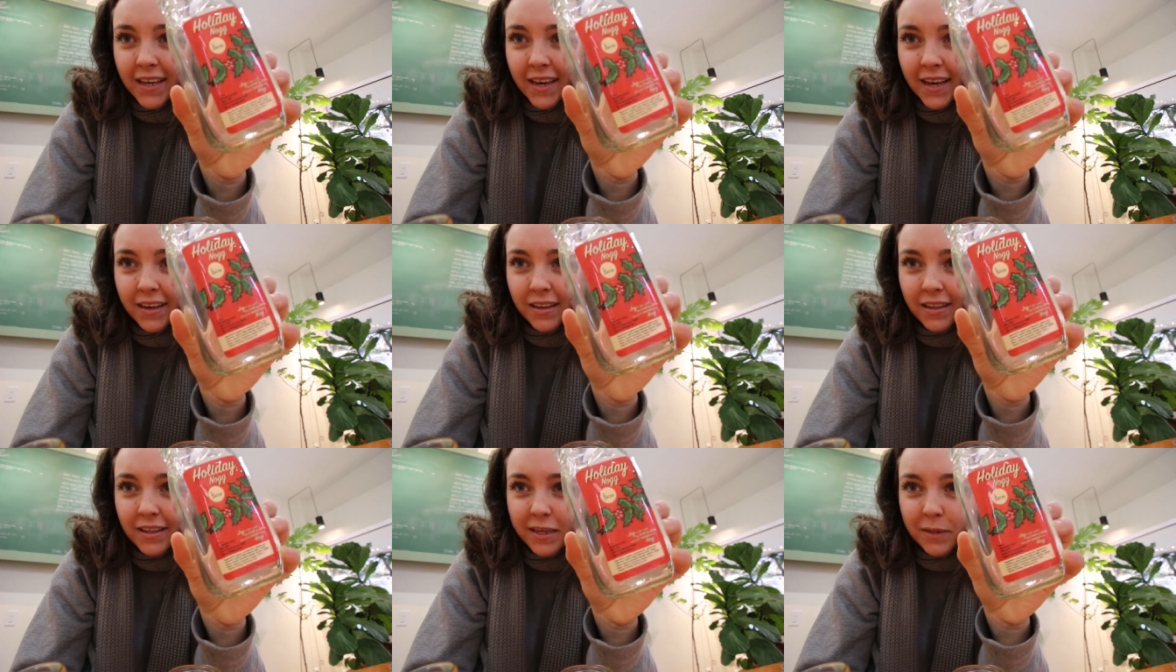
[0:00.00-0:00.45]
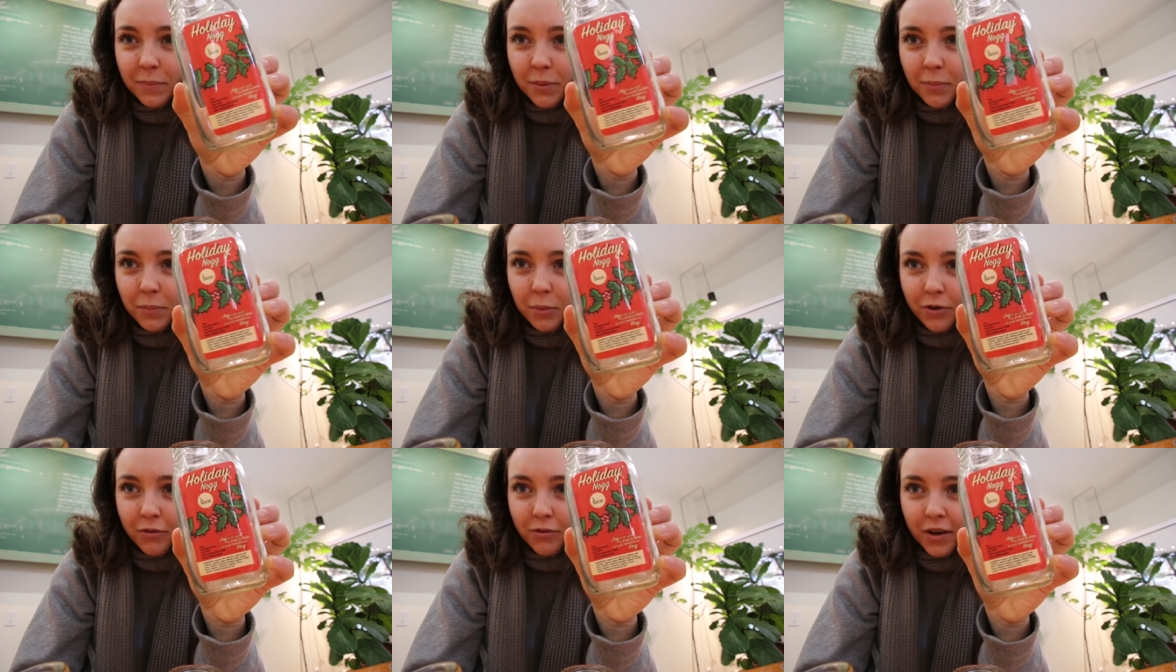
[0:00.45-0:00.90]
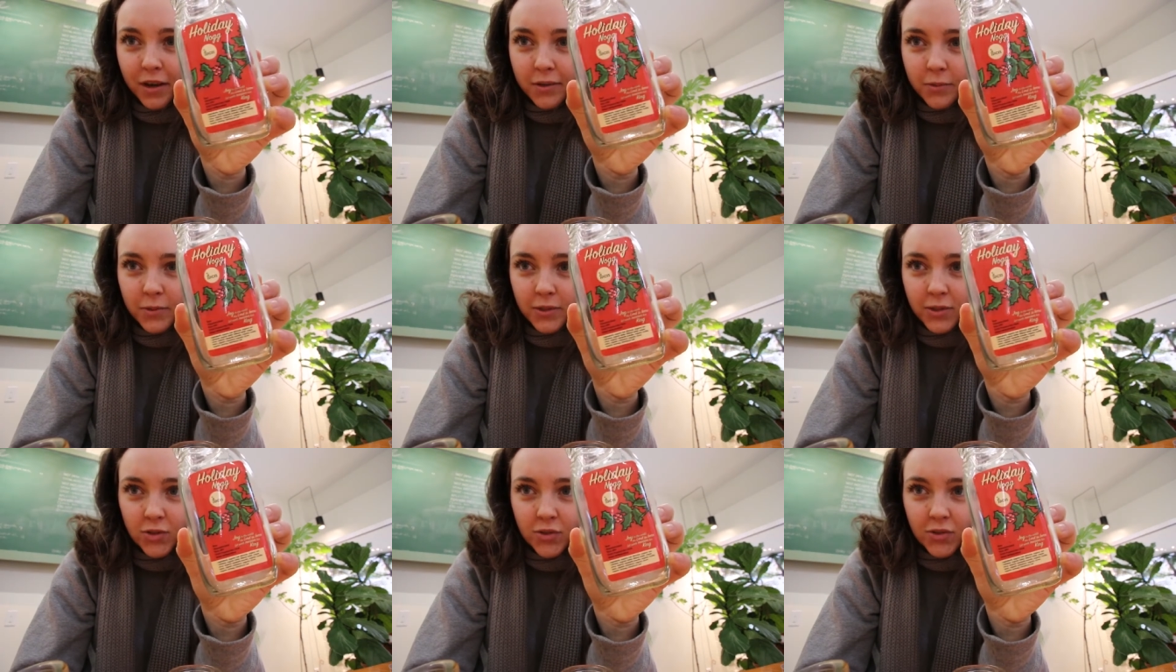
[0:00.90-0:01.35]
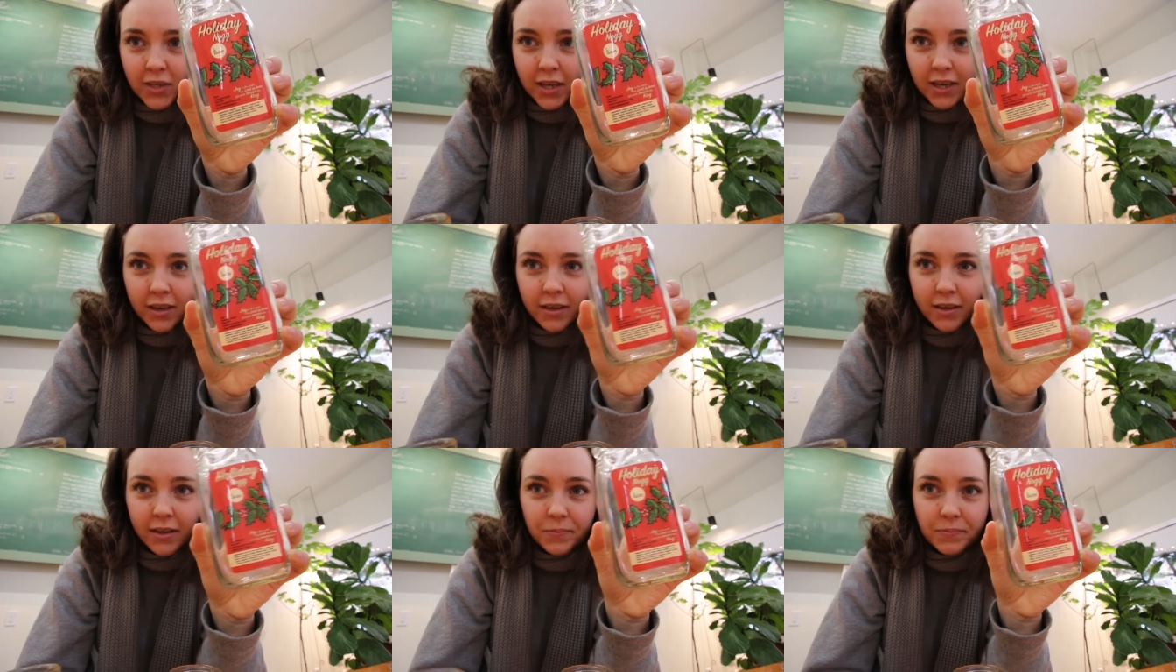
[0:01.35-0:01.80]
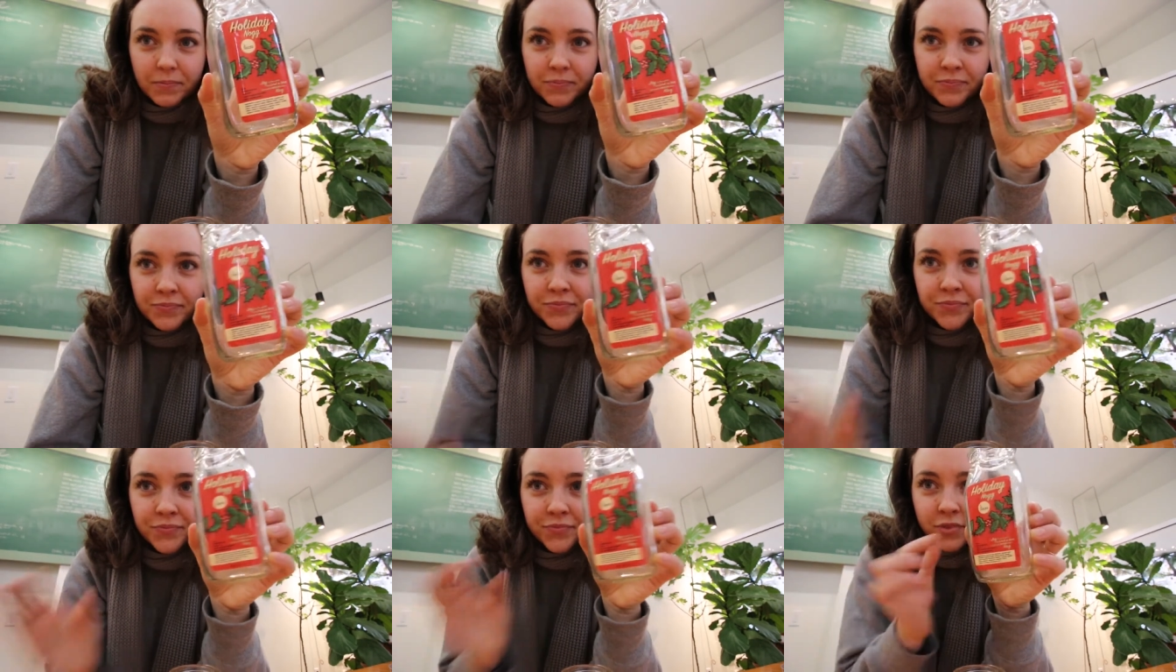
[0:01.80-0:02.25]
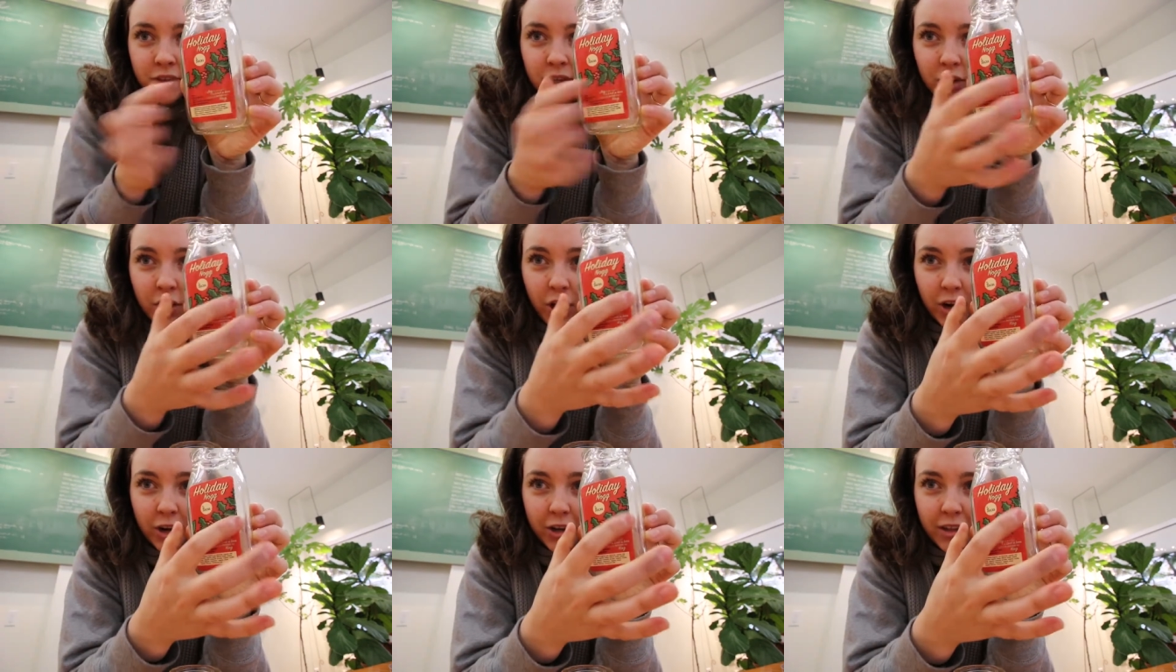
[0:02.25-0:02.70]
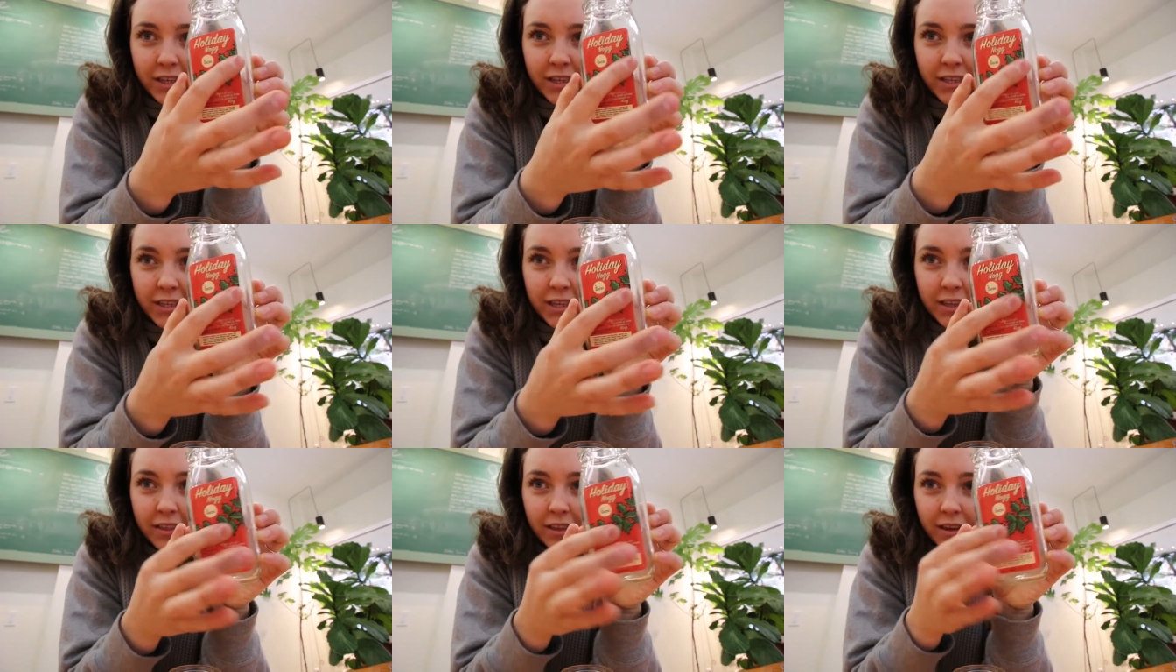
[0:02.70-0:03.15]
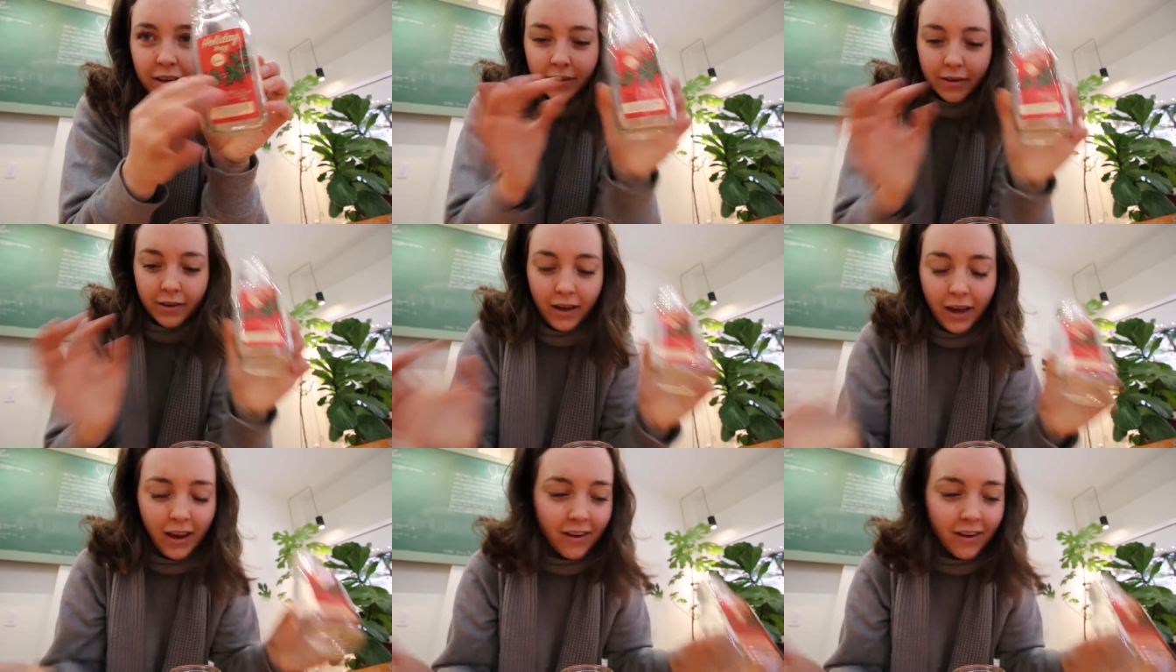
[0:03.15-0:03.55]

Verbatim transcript: I had a little bit more fun with just like a garlandy thing.